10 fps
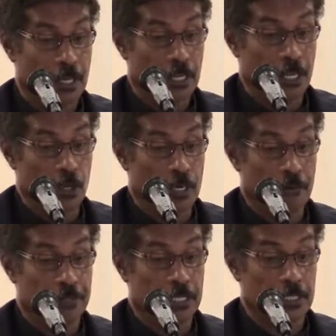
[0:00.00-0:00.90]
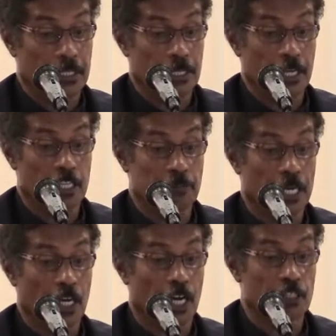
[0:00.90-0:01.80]
the New Covenant is by
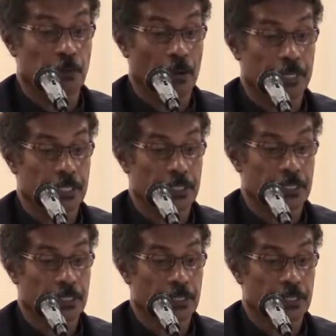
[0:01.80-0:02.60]
God's promise.